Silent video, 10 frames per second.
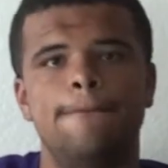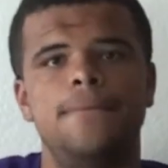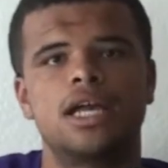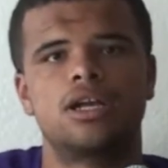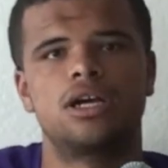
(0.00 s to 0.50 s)

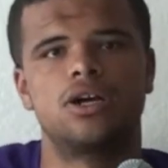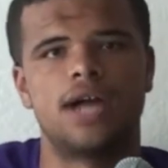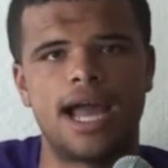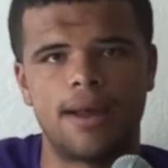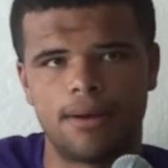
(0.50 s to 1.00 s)

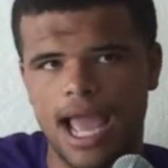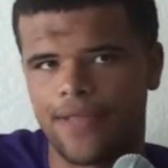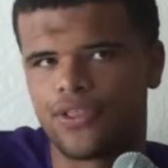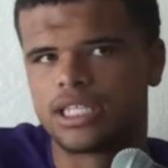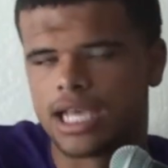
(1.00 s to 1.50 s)
better,
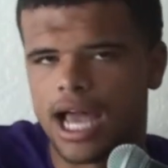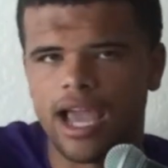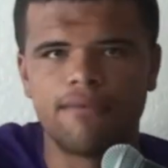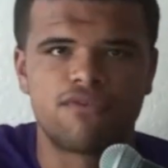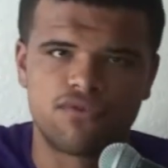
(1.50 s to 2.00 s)
at the
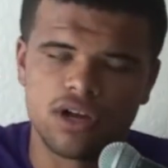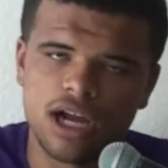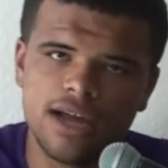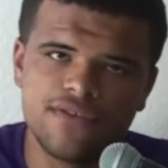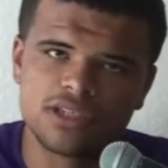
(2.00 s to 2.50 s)
time,
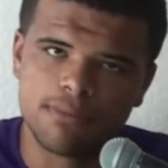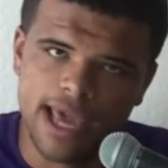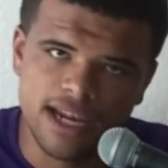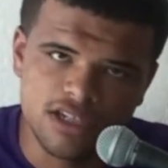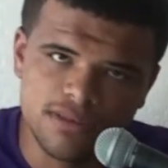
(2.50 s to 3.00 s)
front office
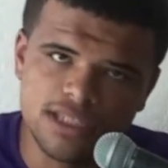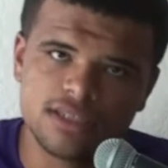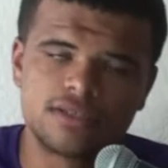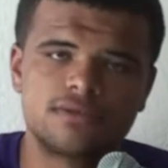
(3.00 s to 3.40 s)
management.